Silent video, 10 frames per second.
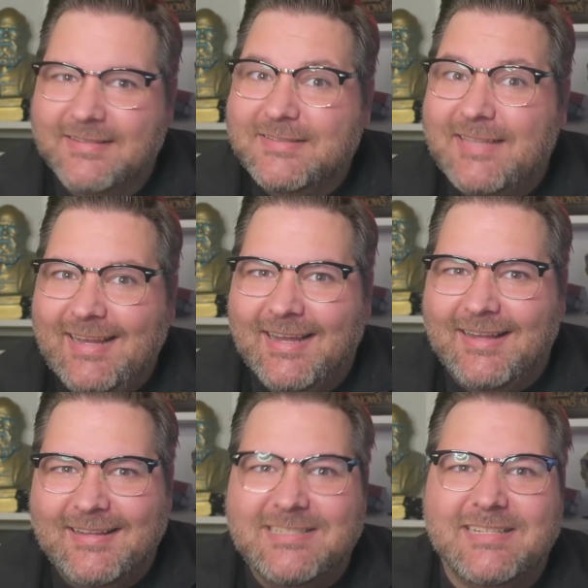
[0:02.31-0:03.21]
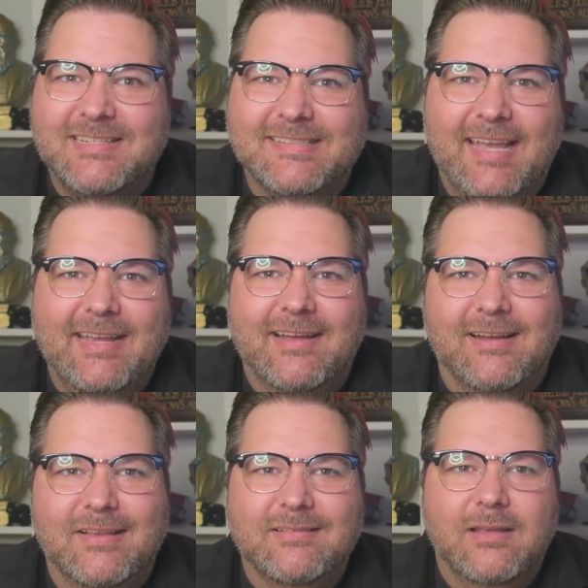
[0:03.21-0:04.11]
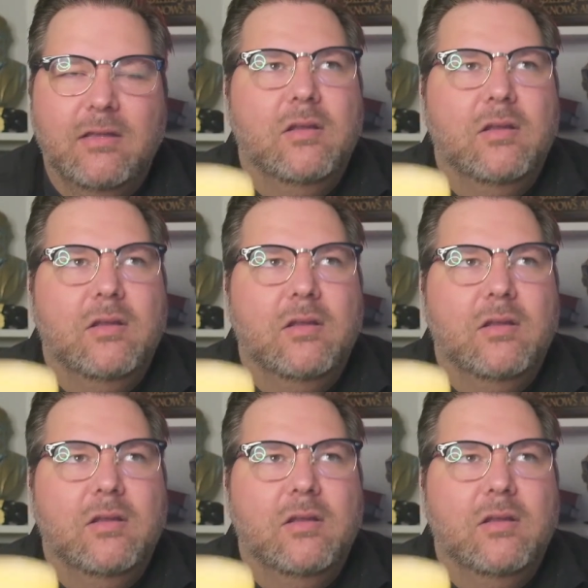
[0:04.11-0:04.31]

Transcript: a psychology seance.